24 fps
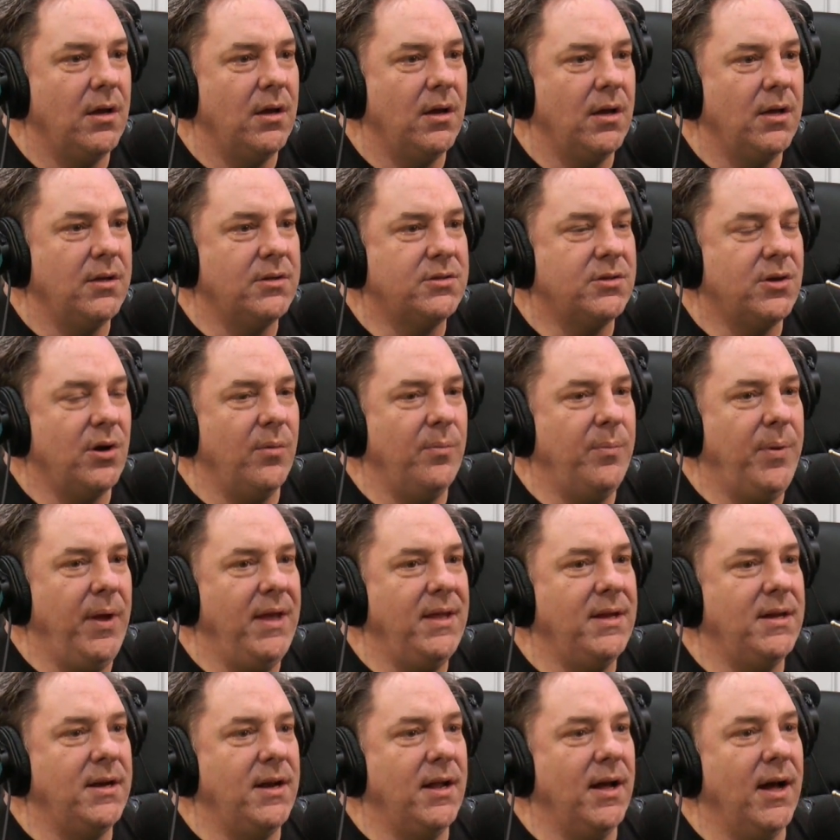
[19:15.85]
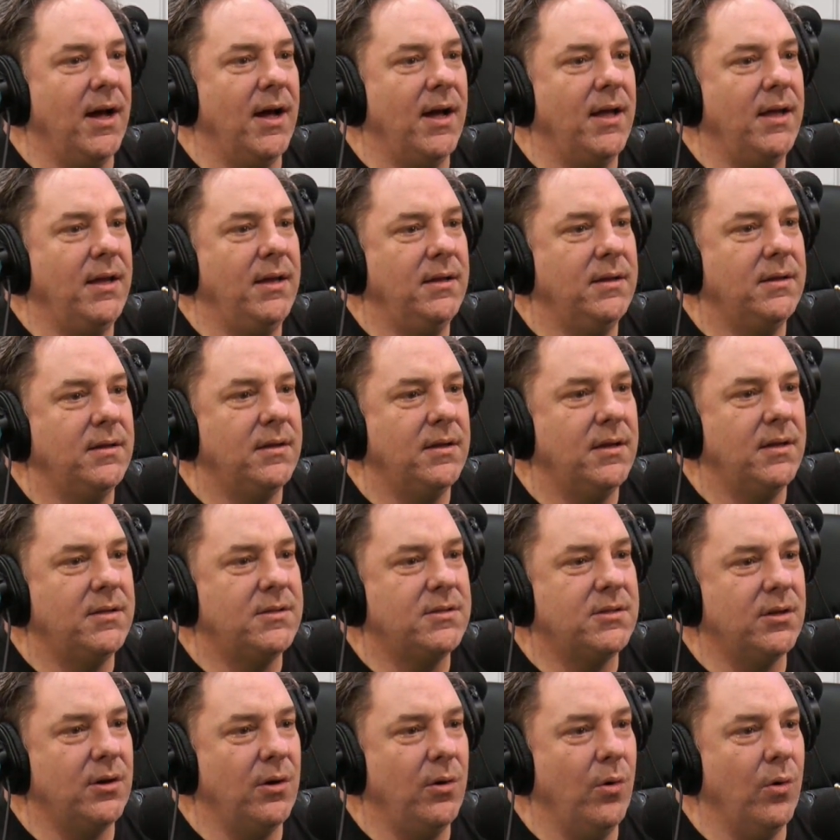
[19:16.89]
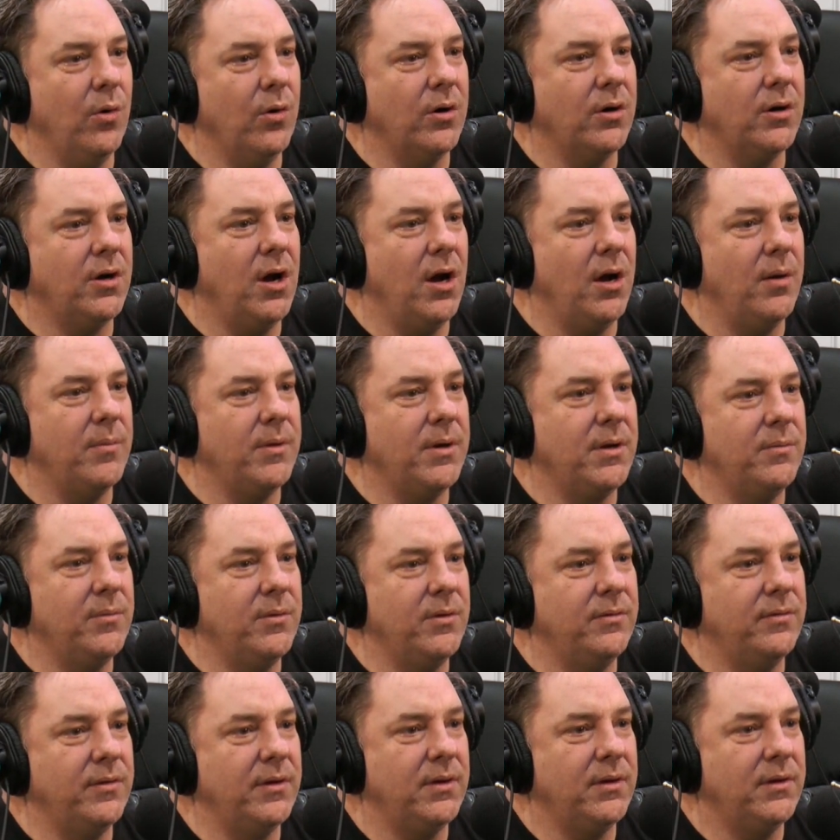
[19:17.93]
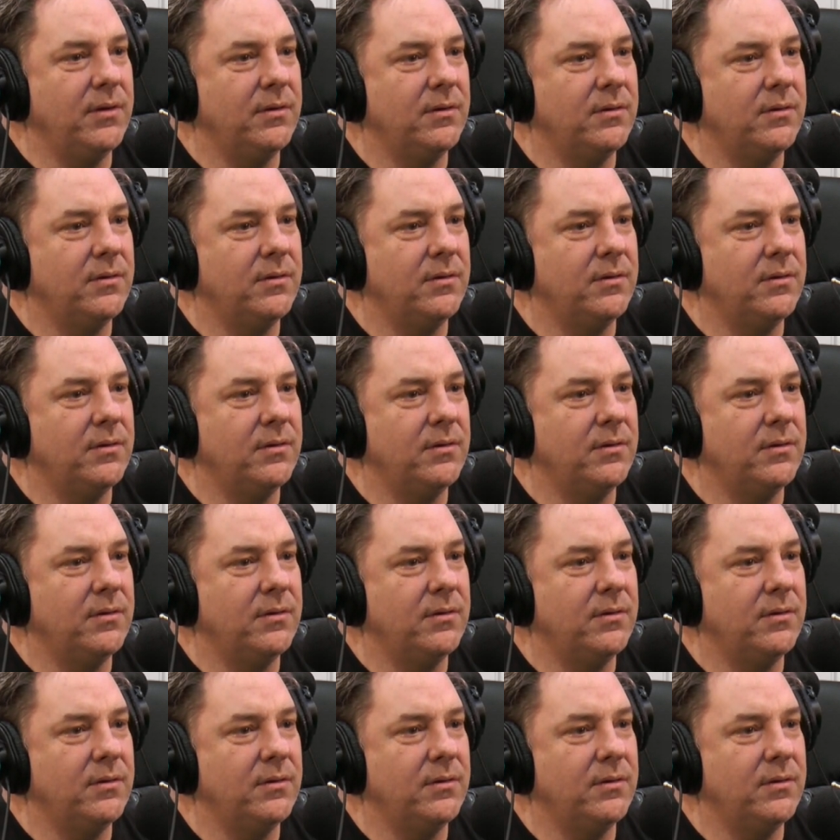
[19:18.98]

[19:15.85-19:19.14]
It's called Pay to Die. Uh-huh. It's a horror comedy movie.